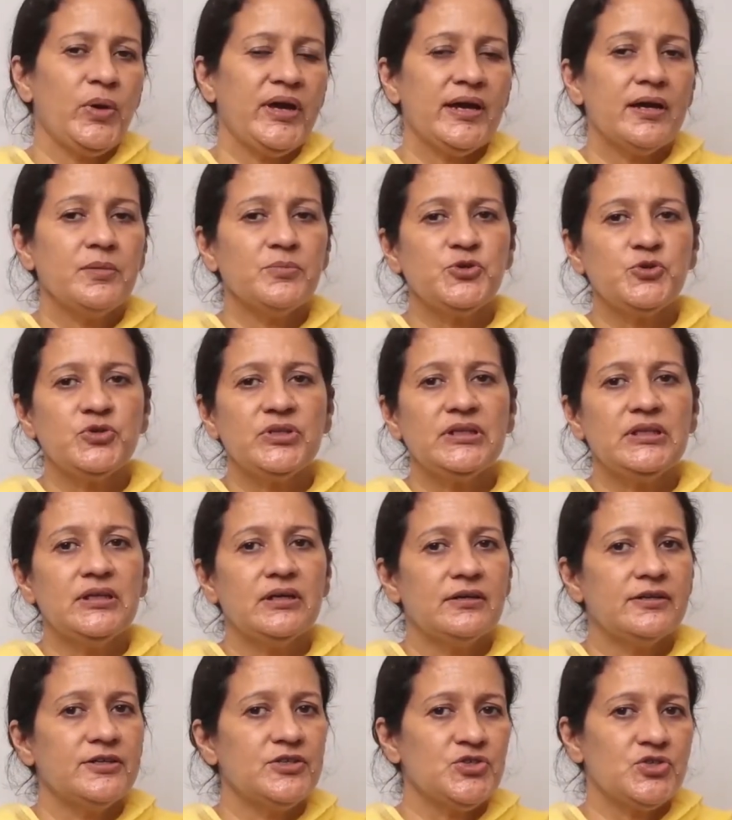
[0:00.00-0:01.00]
we come to the
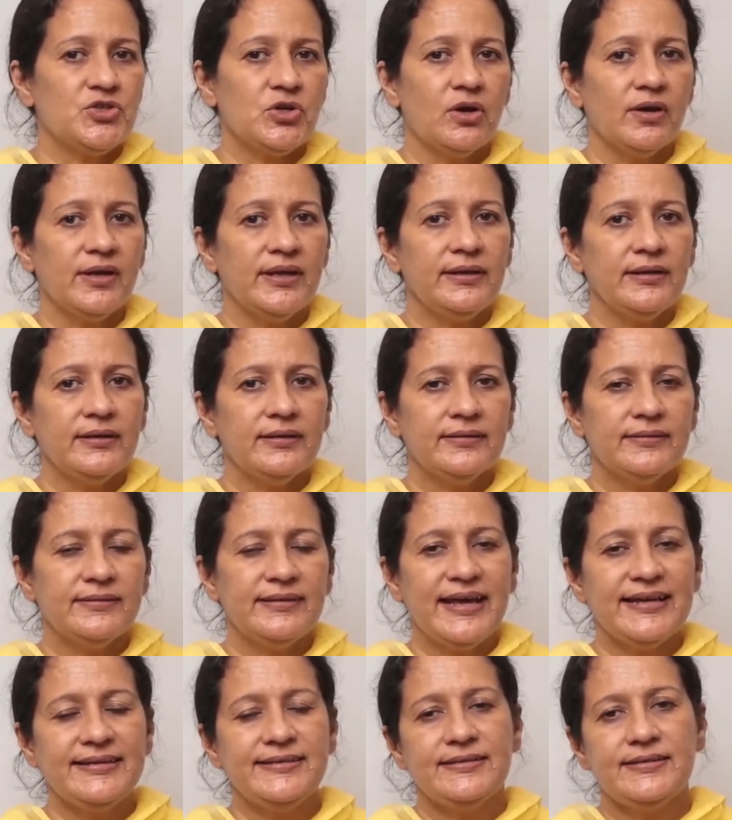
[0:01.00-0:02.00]
third soil,
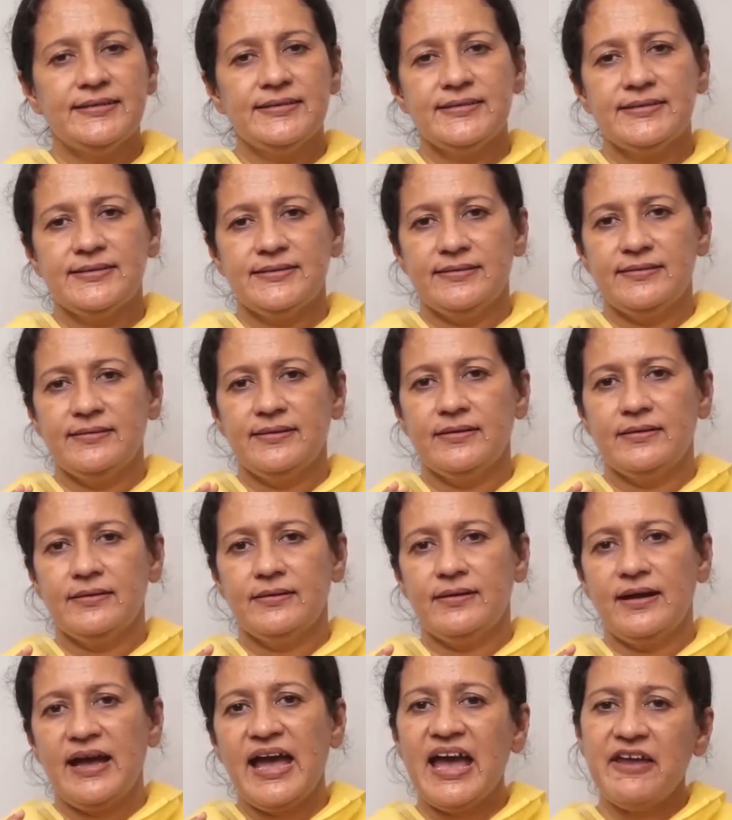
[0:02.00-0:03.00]
that is
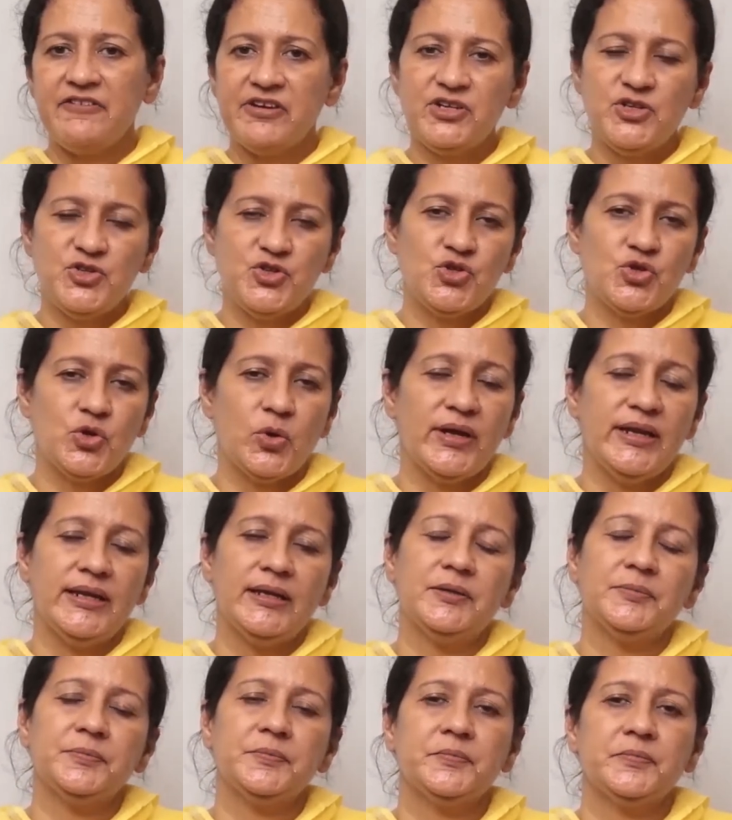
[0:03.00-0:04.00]
the arid
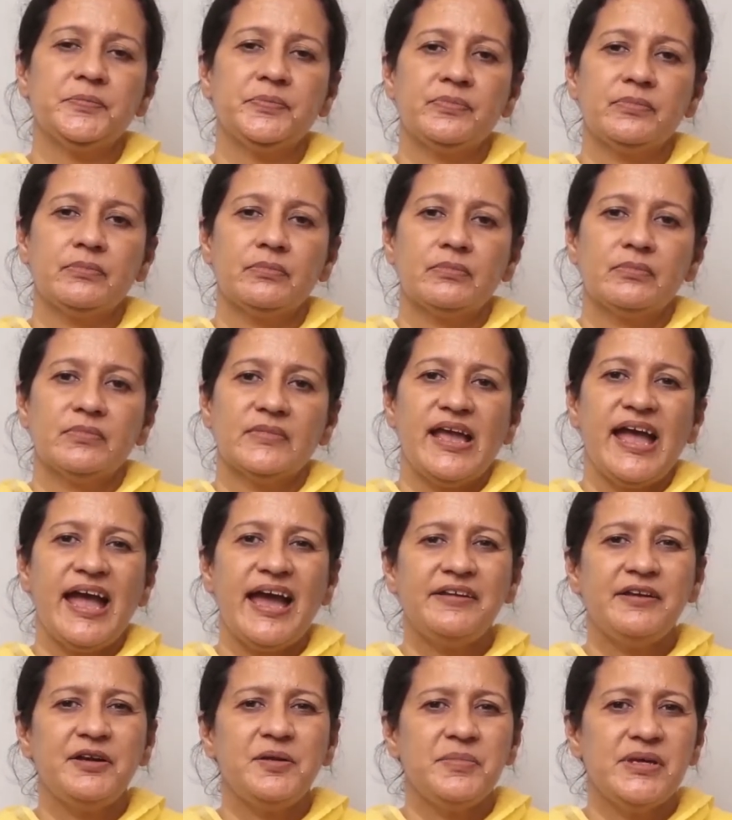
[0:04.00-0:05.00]
soil.
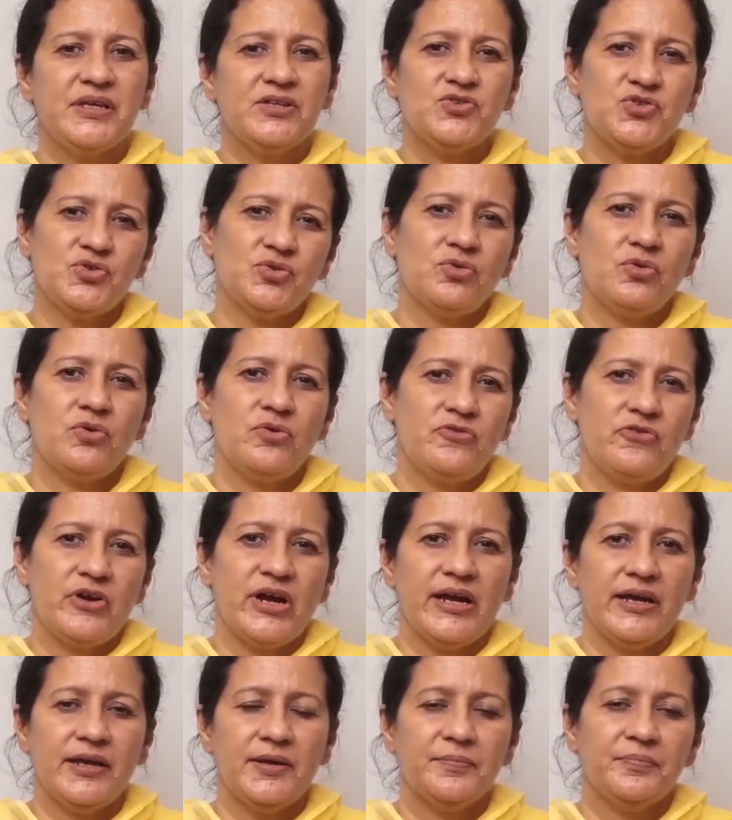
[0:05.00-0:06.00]
Arid means
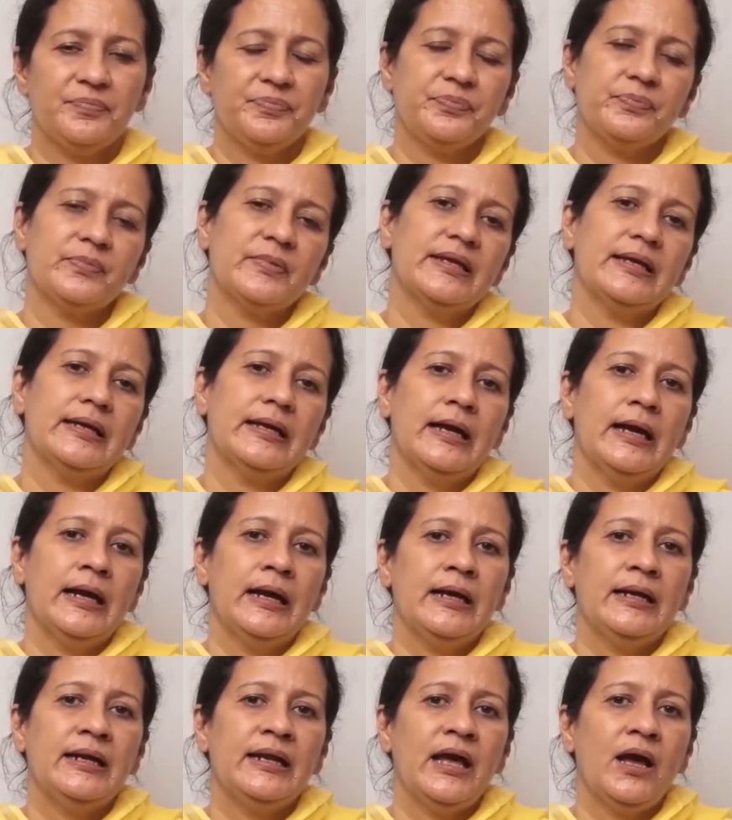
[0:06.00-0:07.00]
dry.
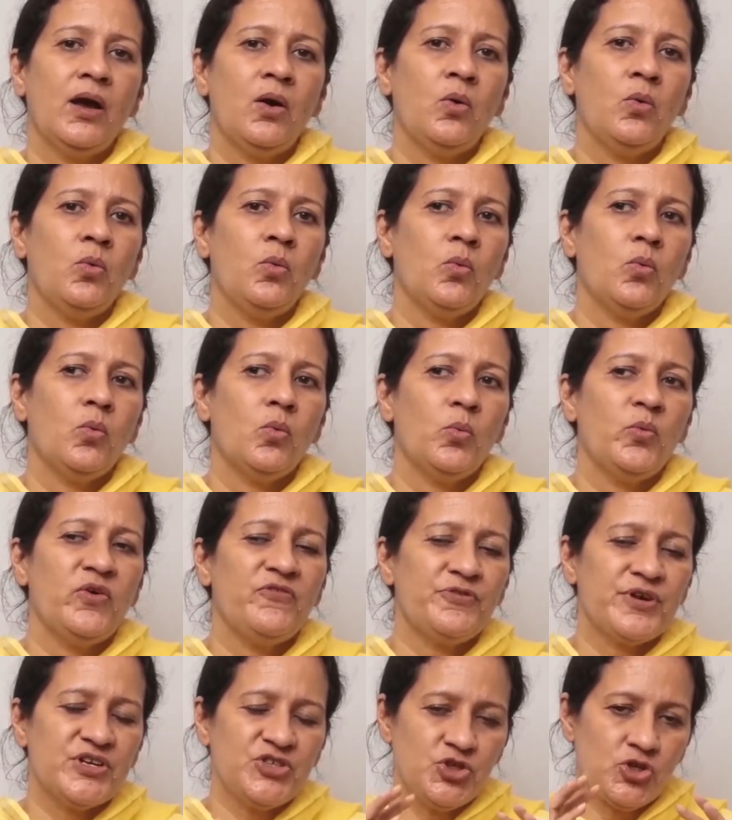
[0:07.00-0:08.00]
Now we
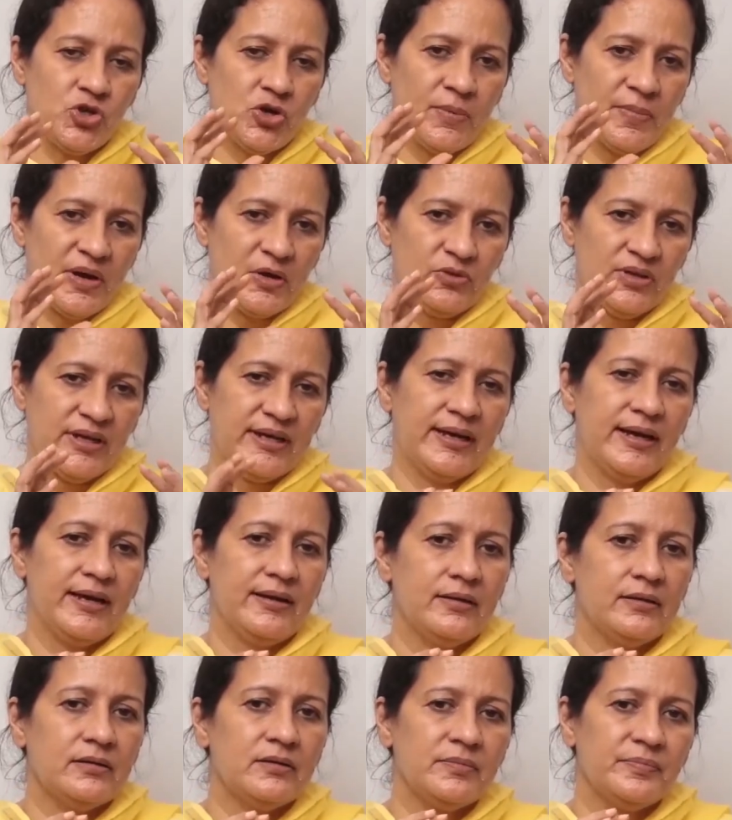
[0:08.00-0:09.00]
first talk about the
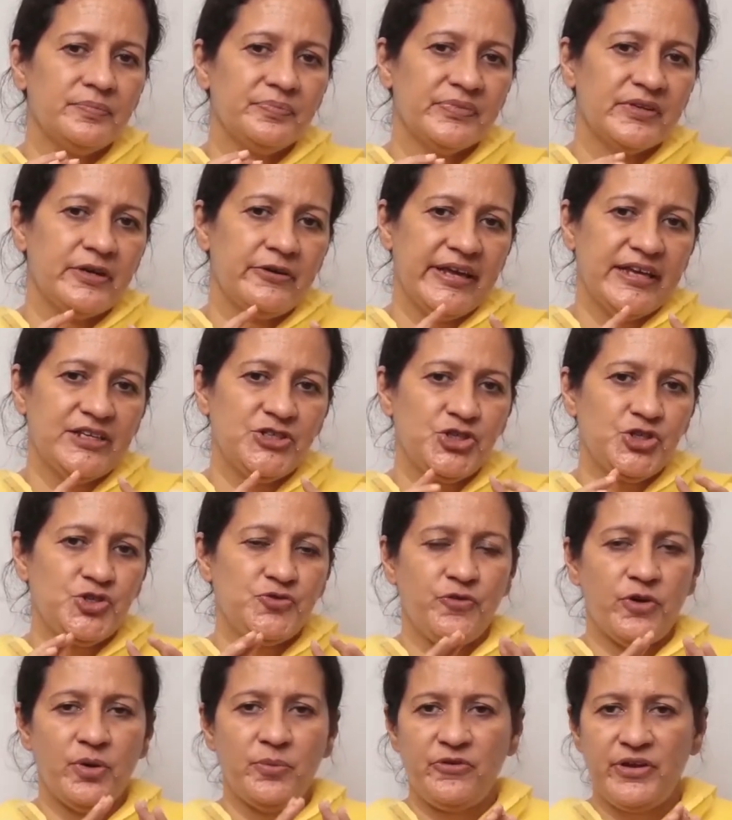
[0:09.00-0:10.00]
color, ranges
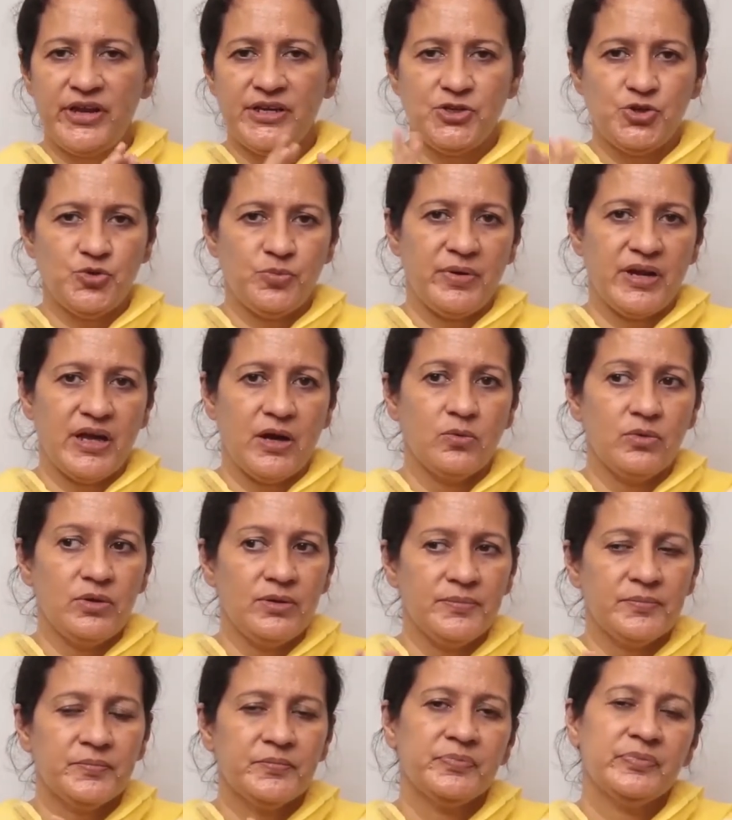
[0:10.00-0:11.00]
from red to brown.
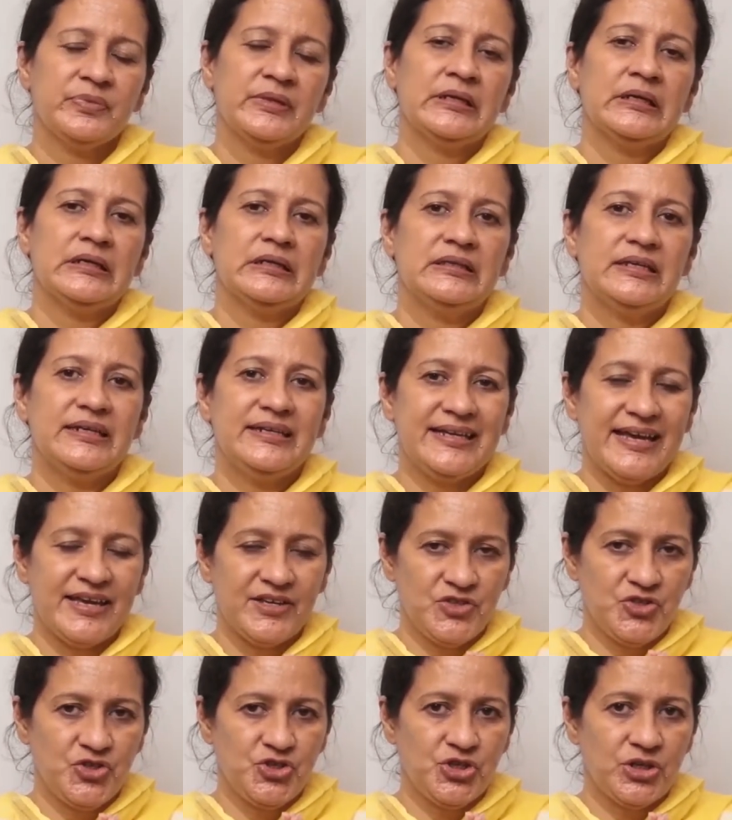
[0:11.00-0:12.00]
The
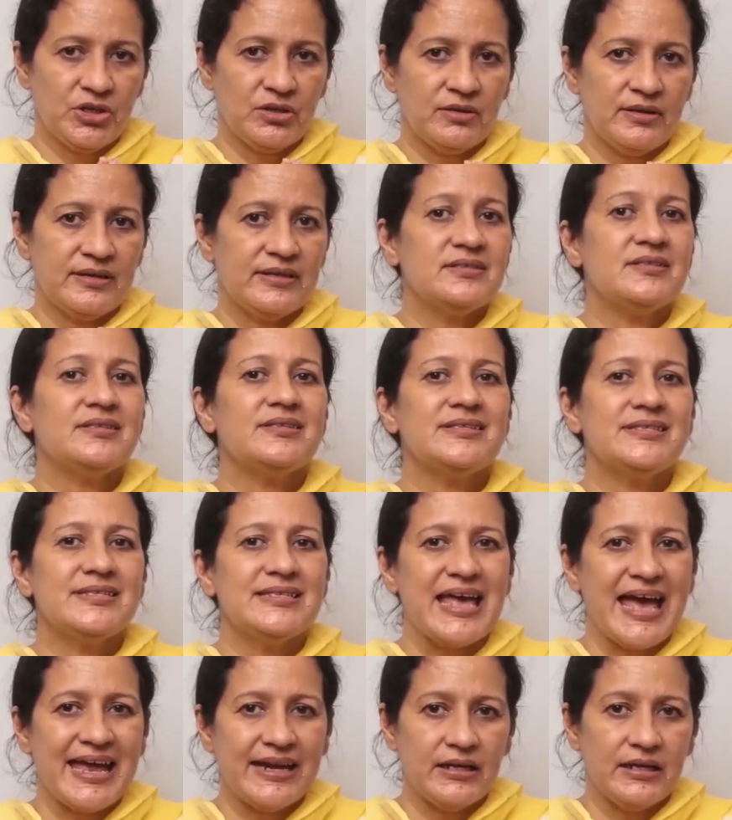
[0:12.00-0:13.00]
texture is
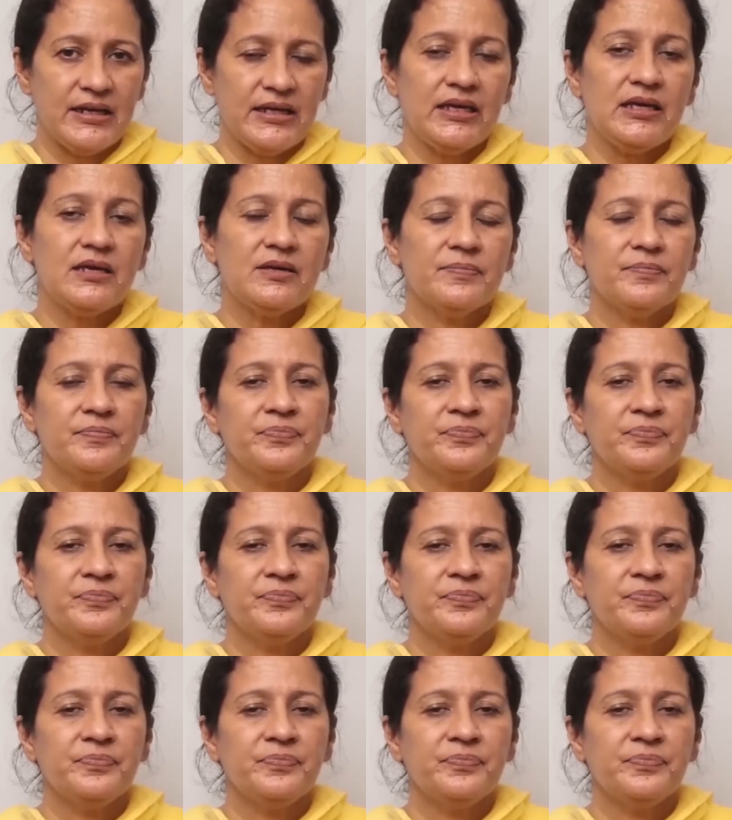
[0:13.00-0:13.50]
sandy